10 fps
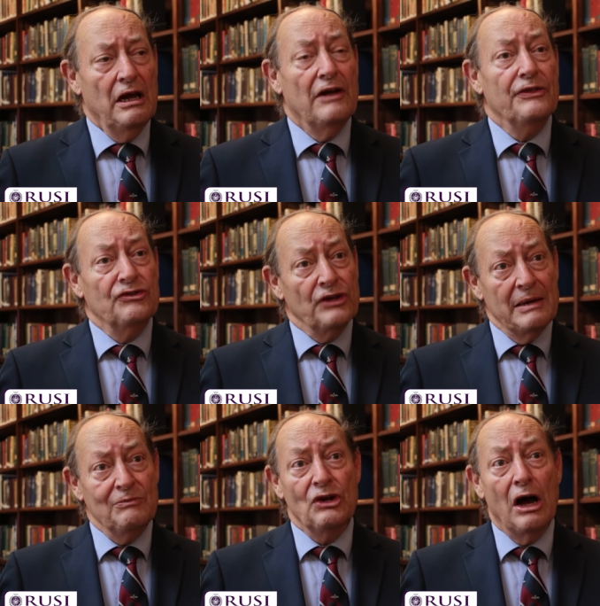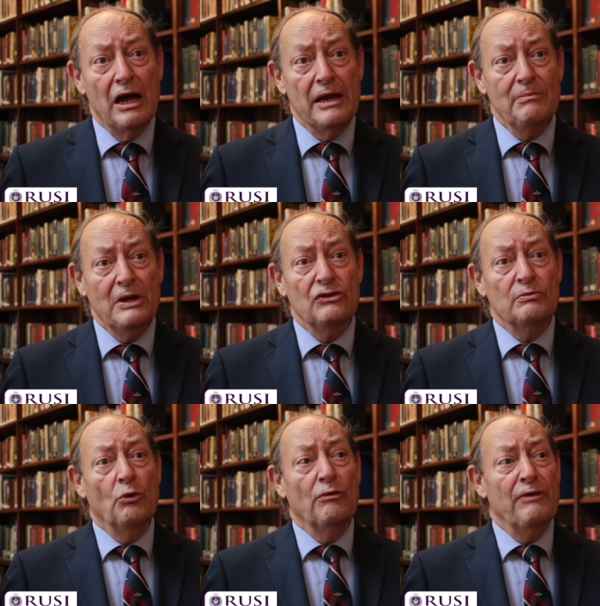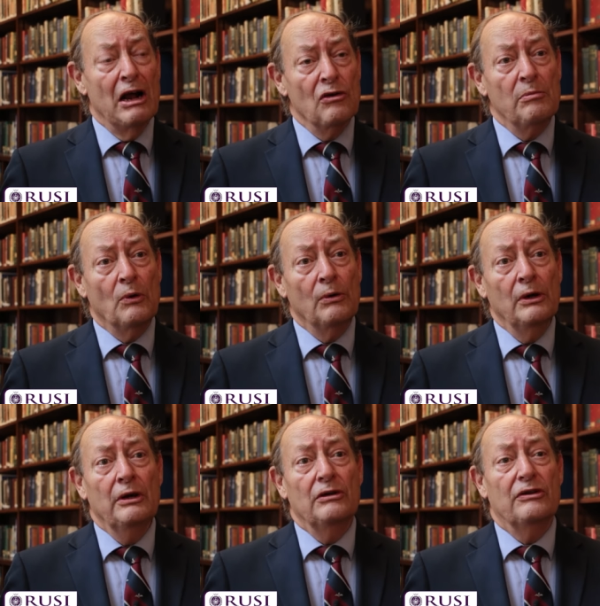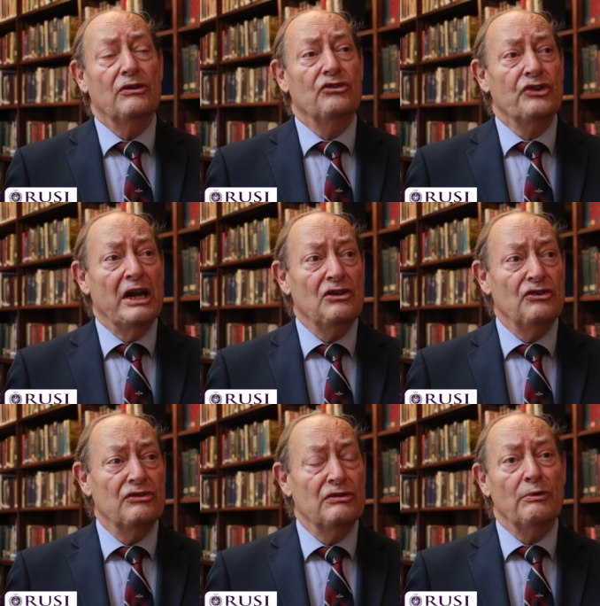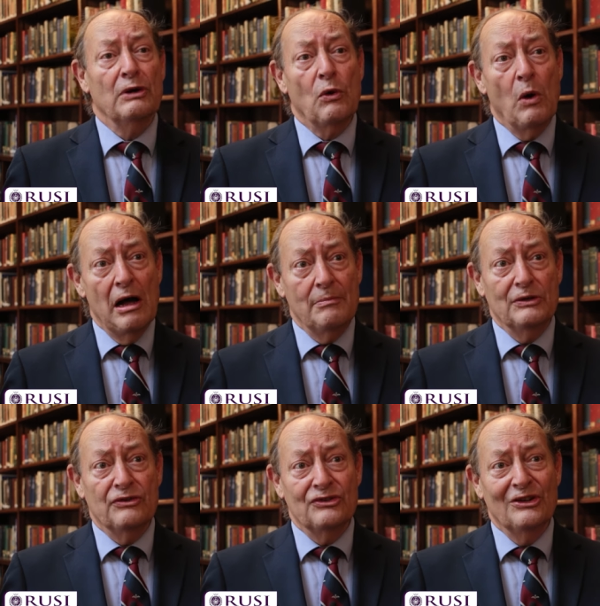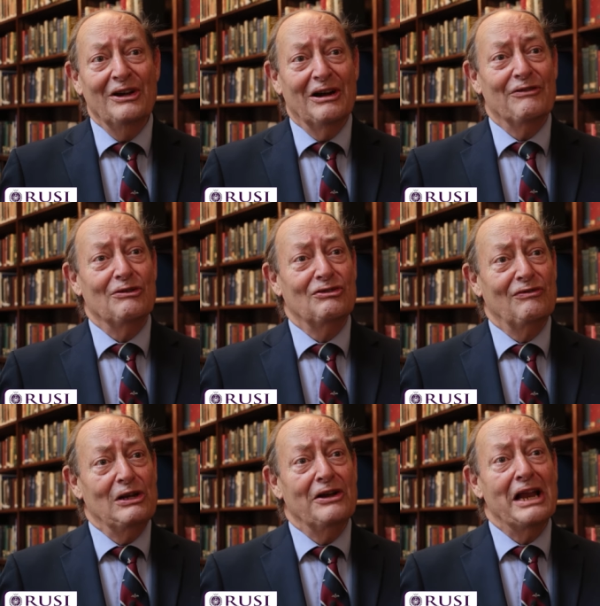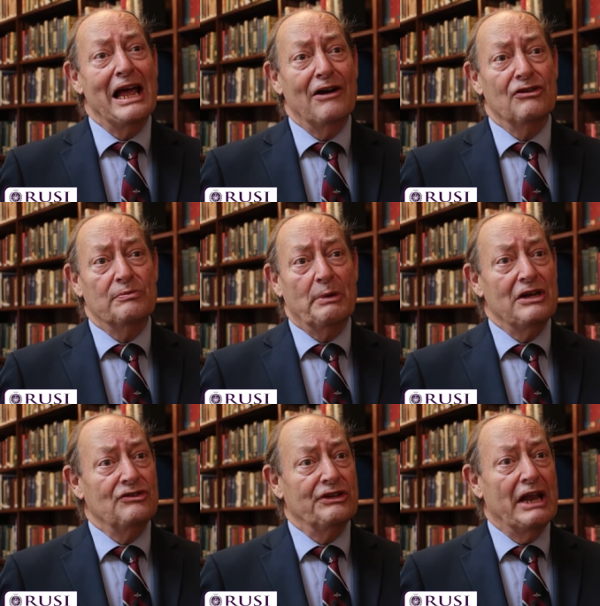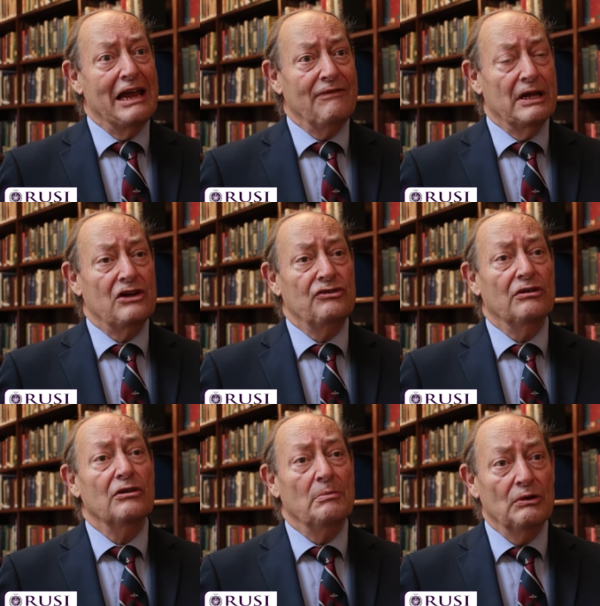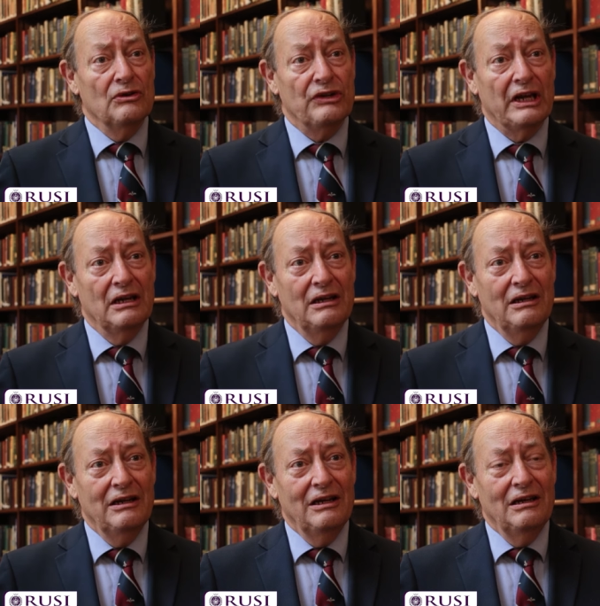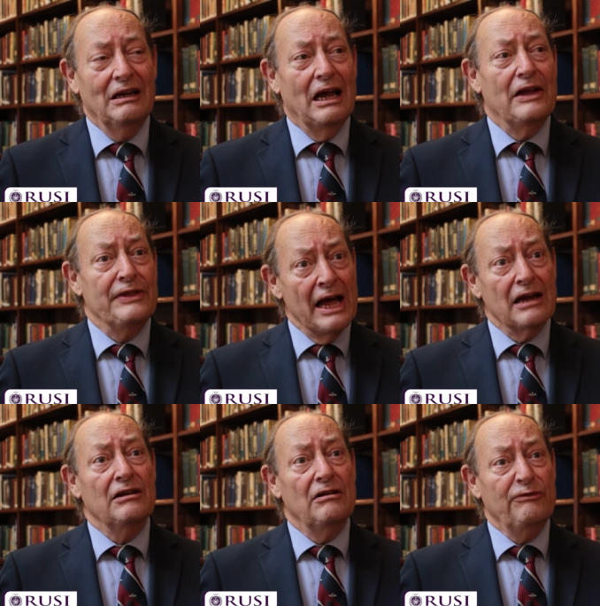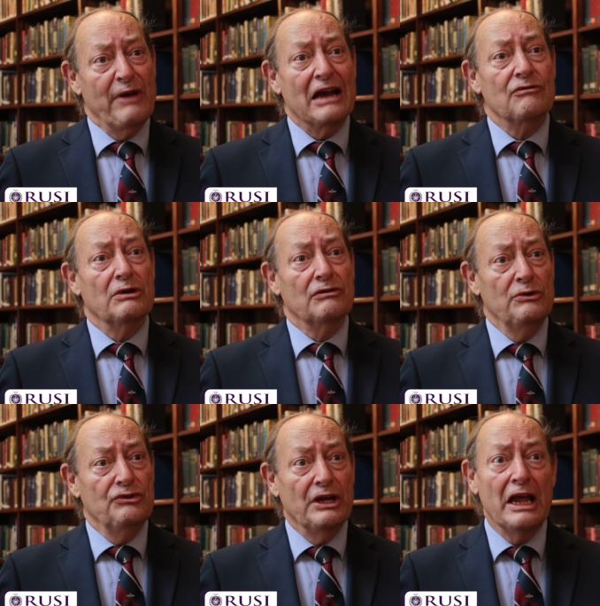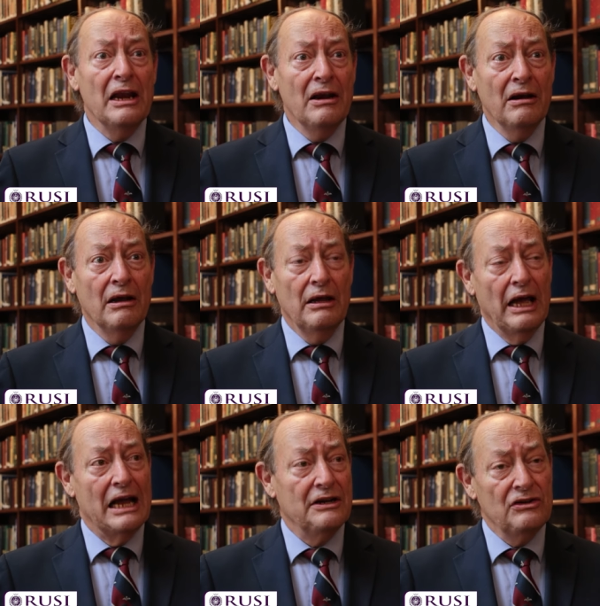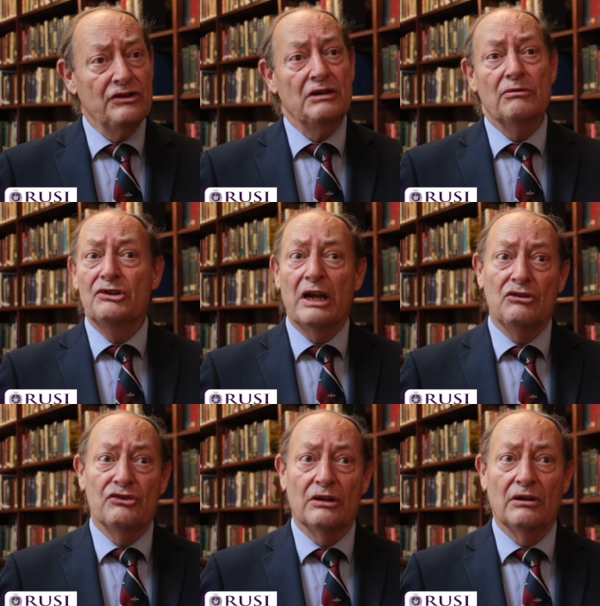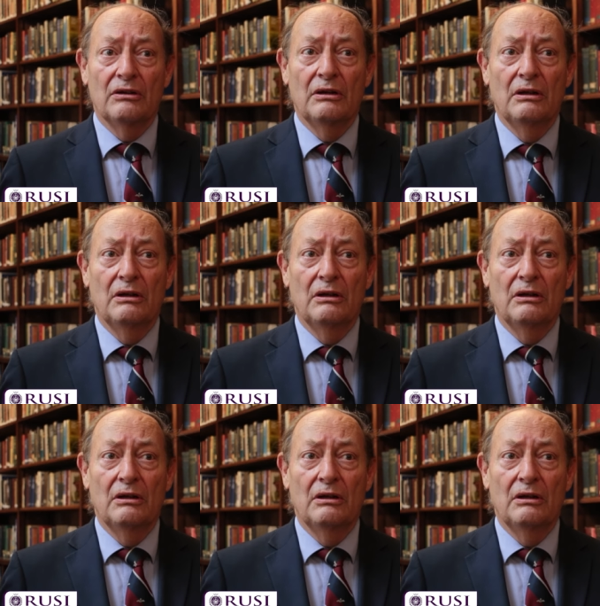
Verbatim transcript: At the same time, it's more vulnerable to the changes of requirements of the civilian aerospace and aviation community. And that can affect recruiting in and indeed retention.